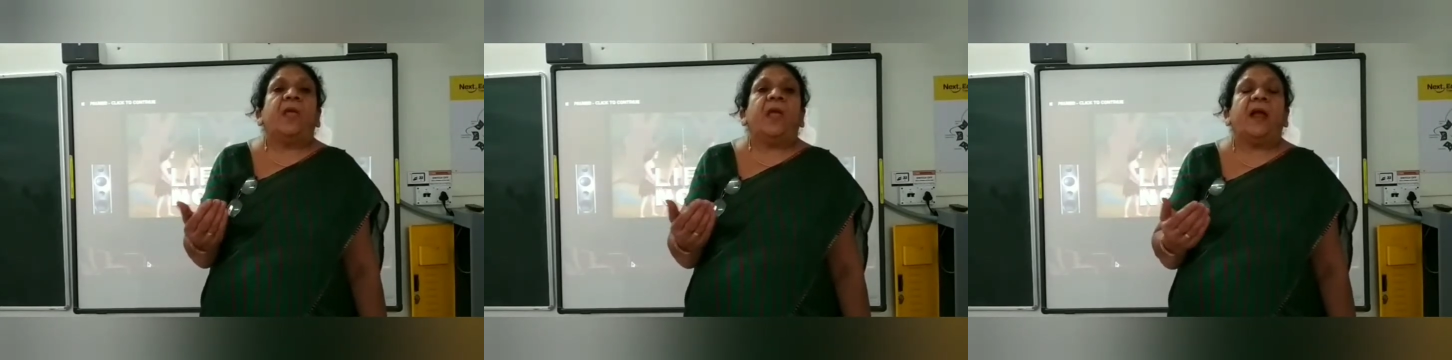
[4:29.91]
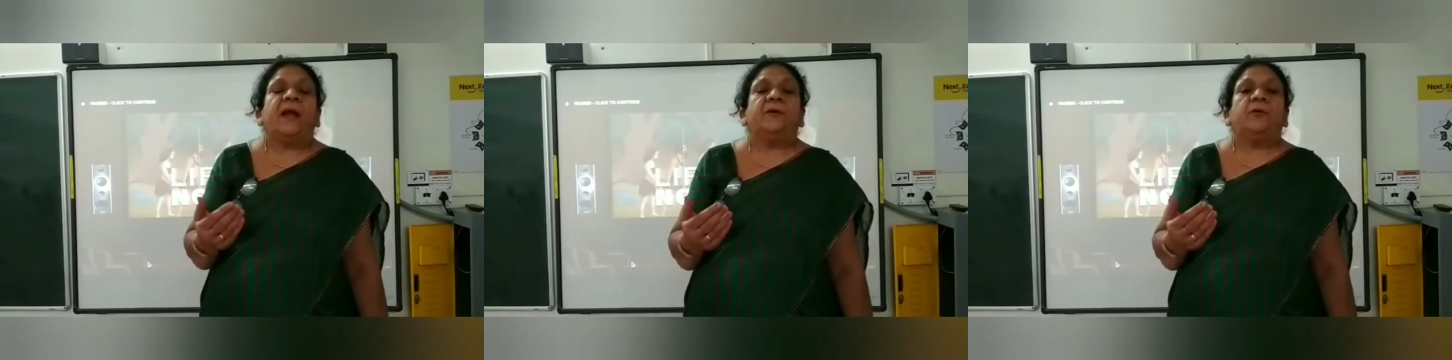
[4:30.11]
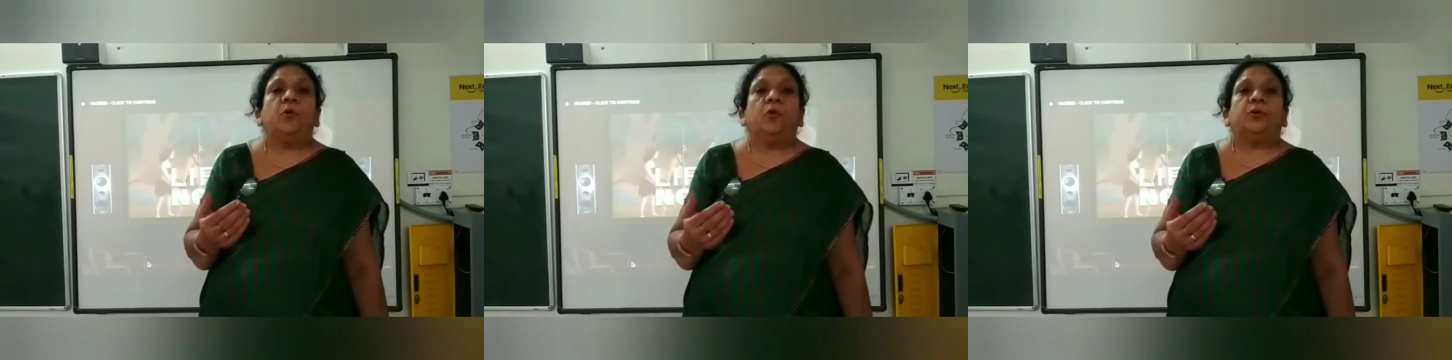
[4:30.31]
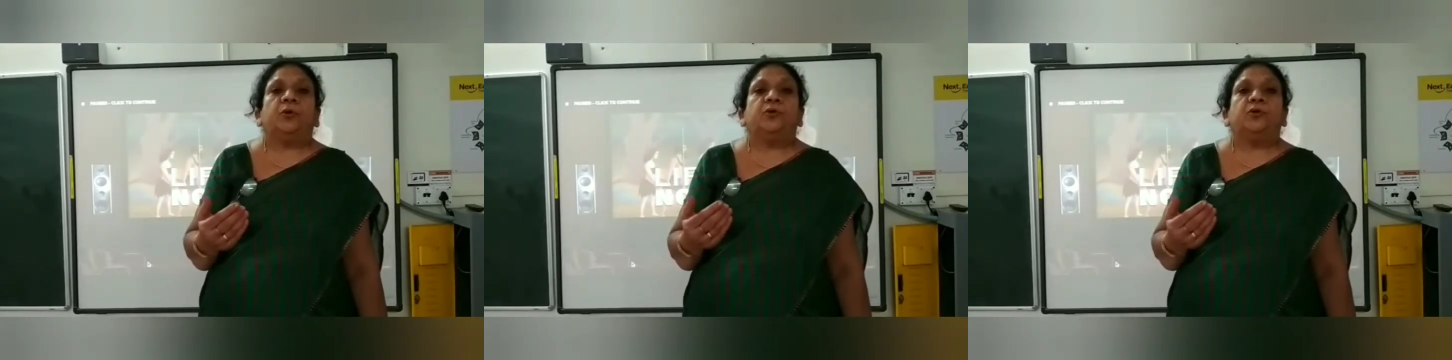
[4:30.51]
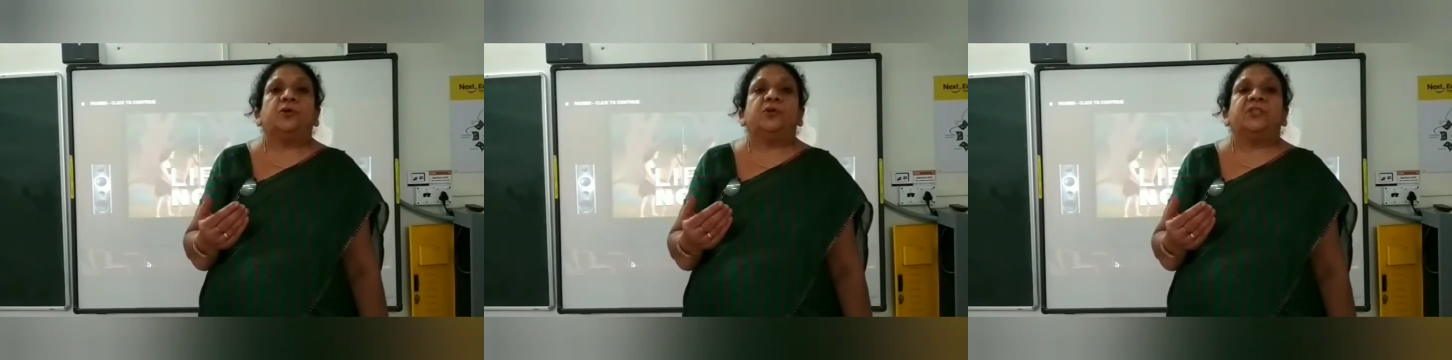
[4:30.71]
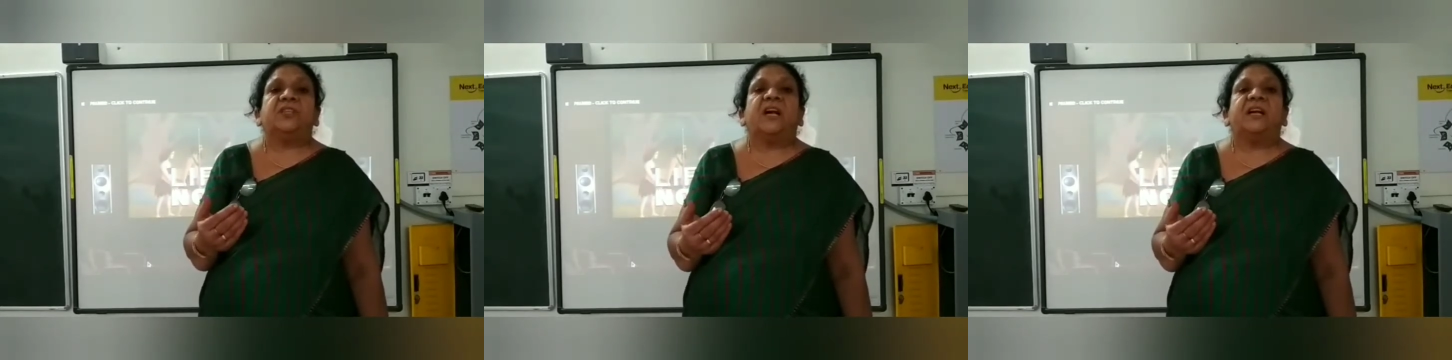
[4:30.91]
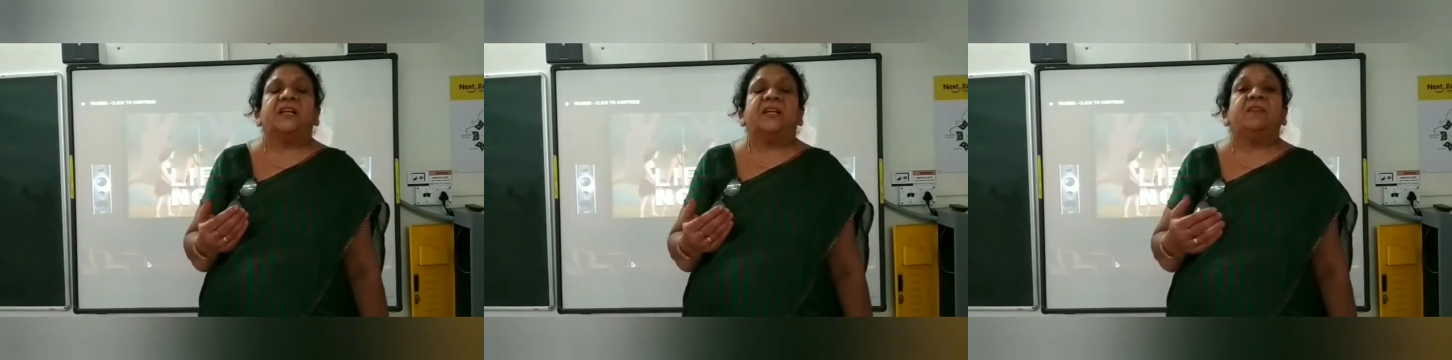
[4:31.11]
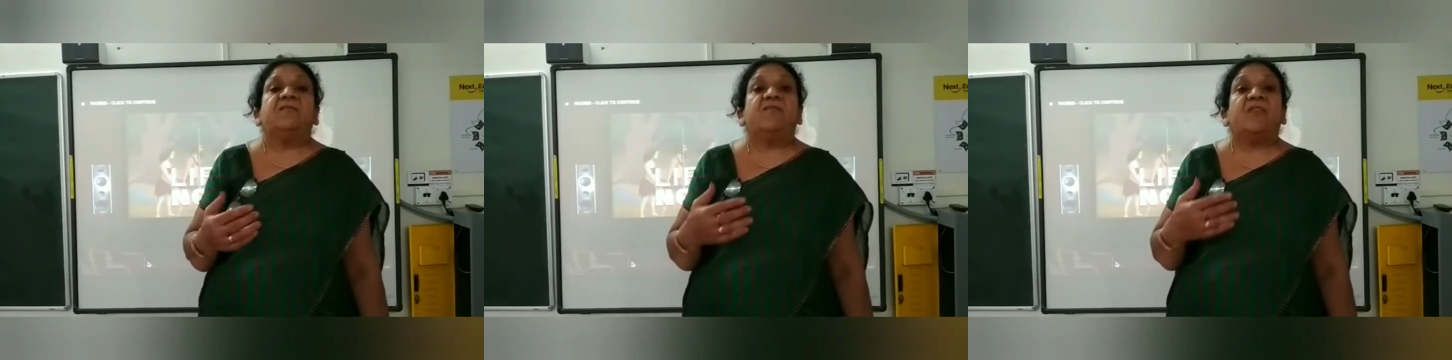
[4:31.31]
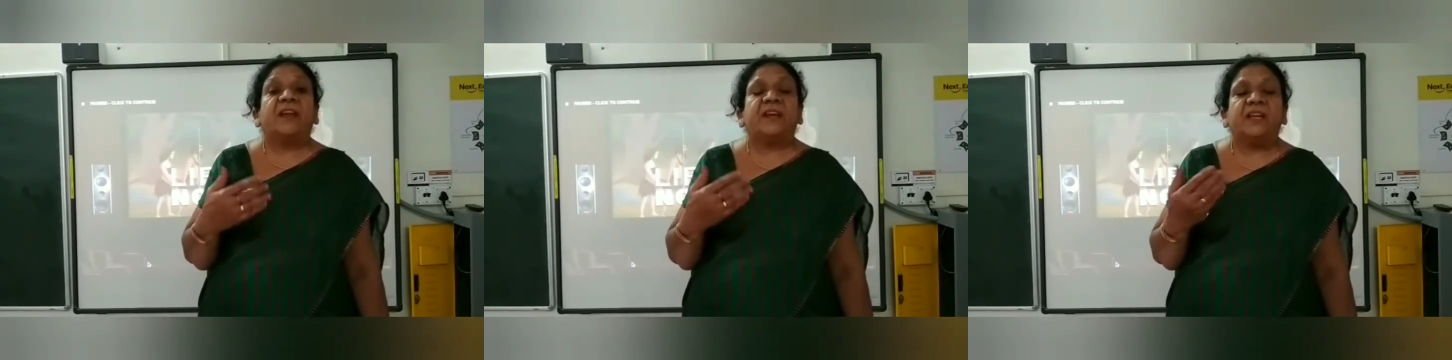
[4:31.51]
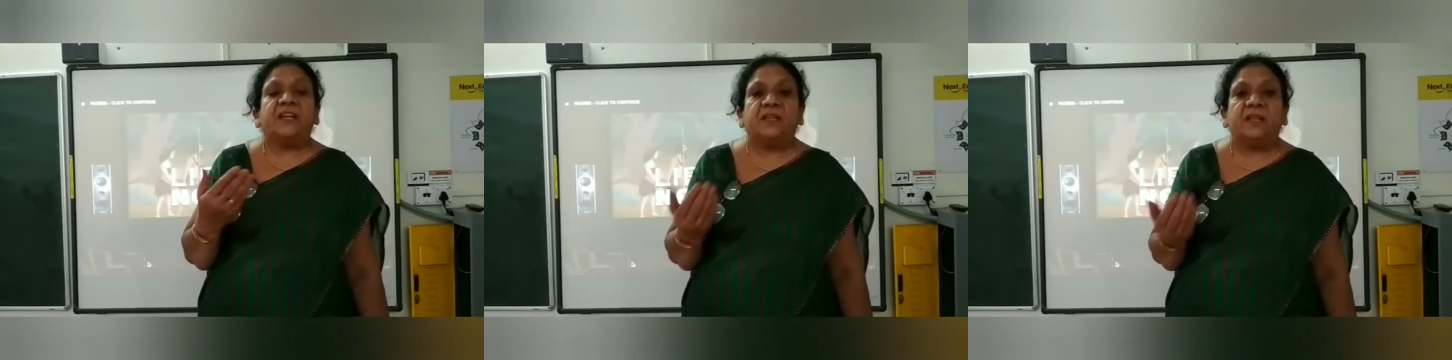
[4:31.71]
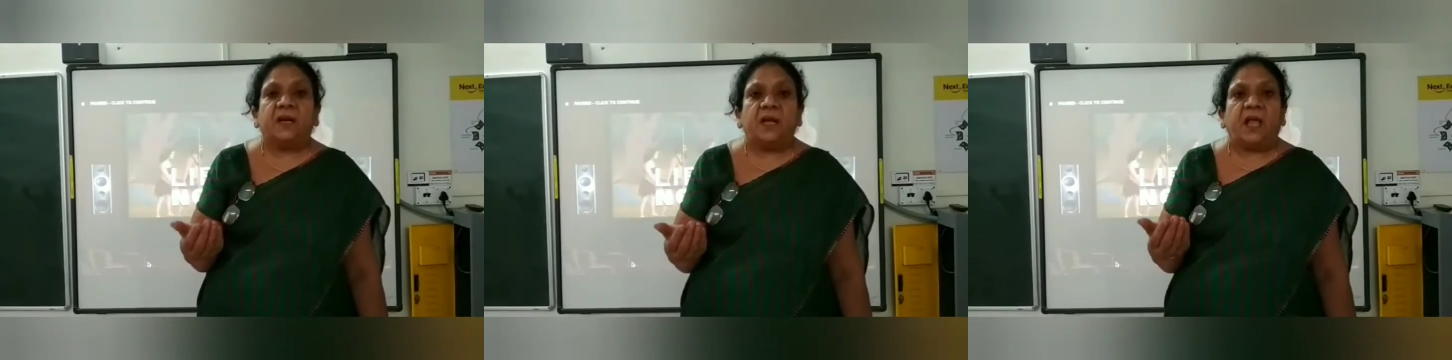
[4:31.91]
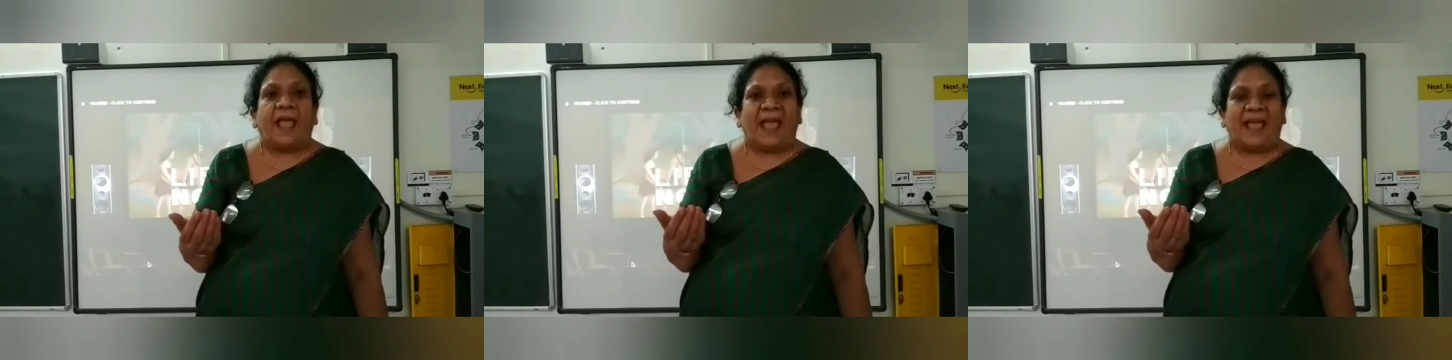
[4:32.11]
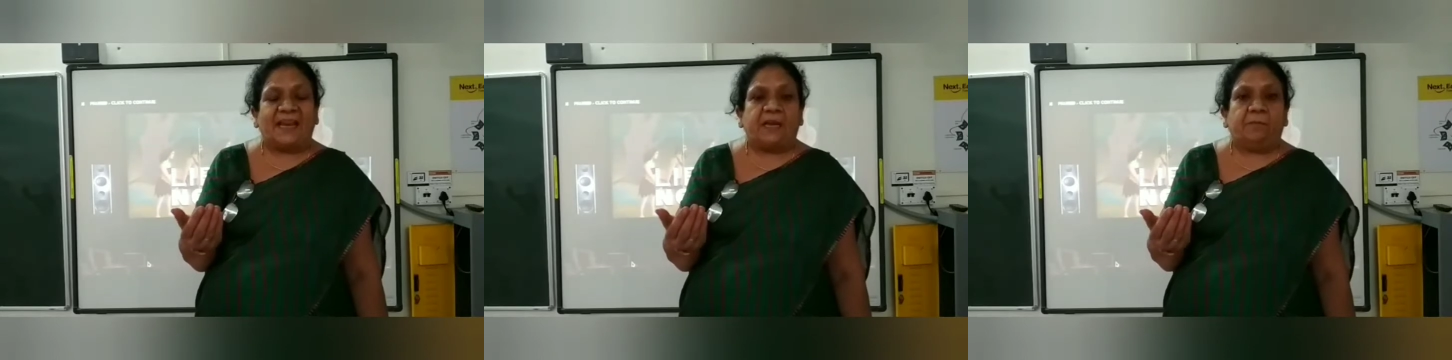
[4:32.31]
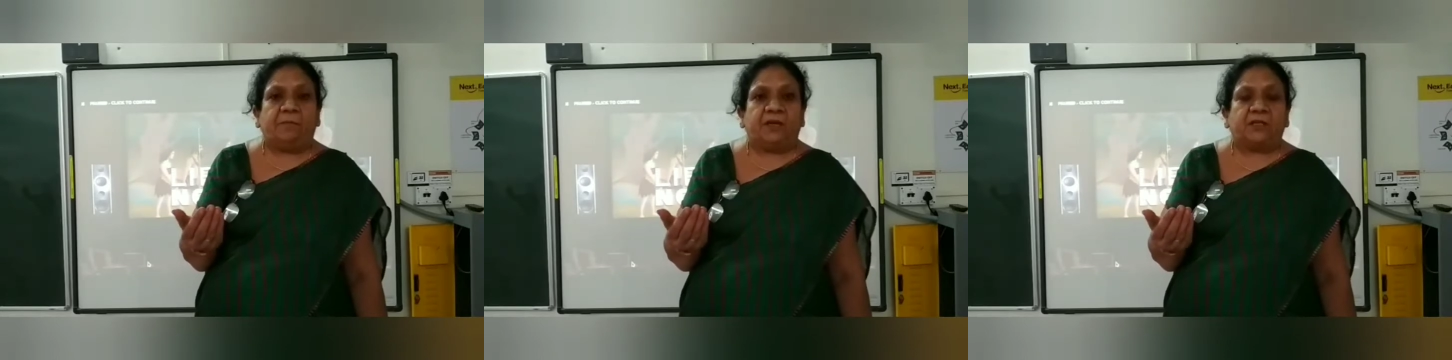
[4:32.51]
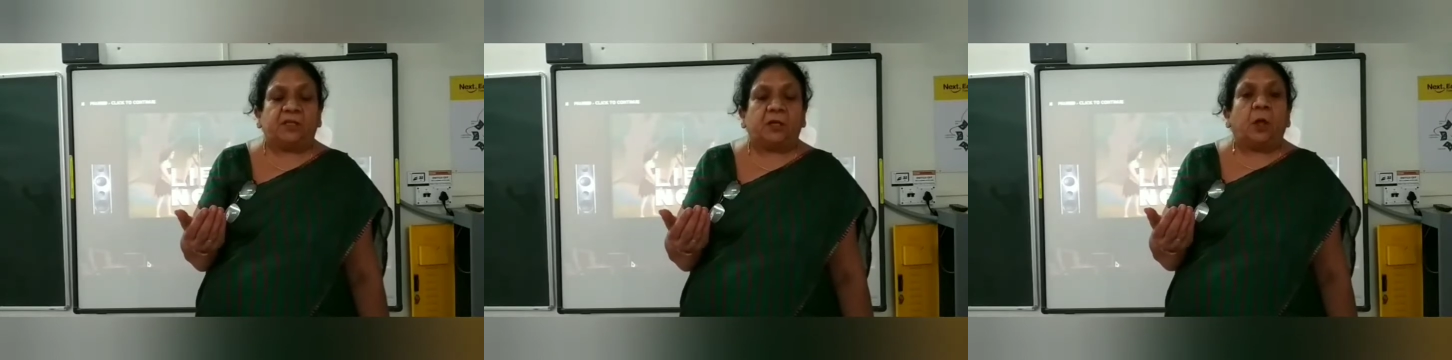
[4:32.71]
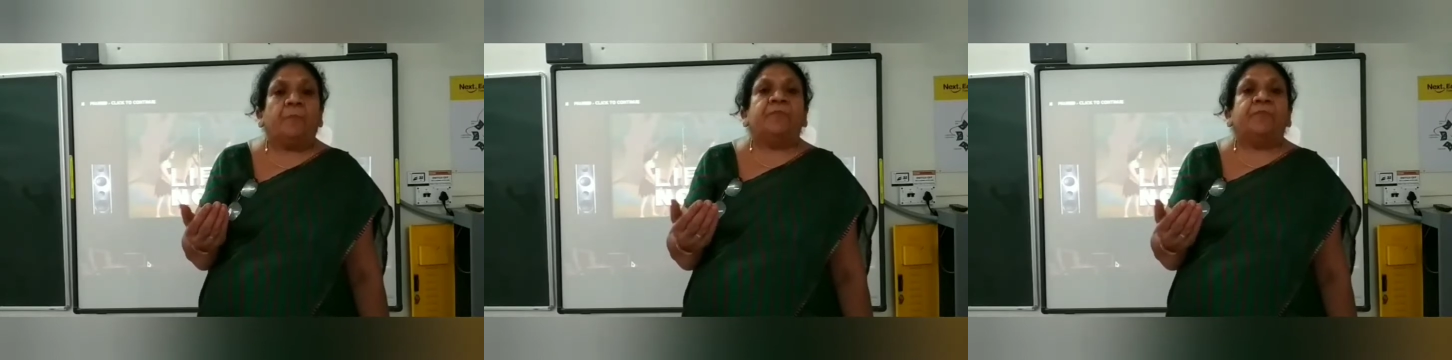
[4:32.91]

and goats so started rearing the animals.